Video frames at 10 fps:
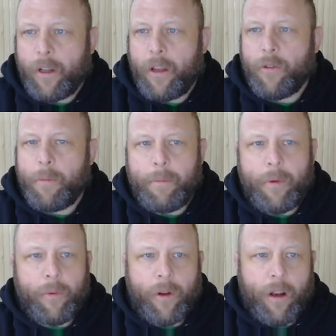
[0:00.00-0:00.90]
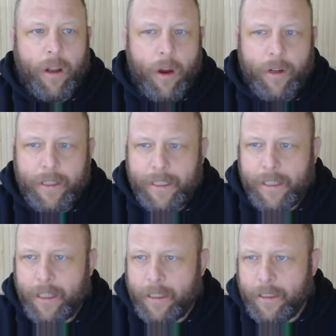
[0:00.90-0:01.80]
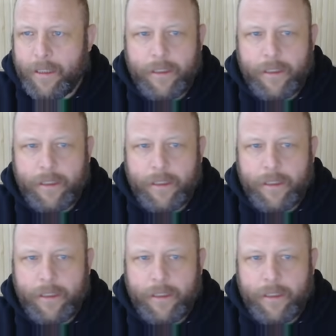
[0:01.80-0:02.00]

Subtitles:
Now you remember when I loaded this in,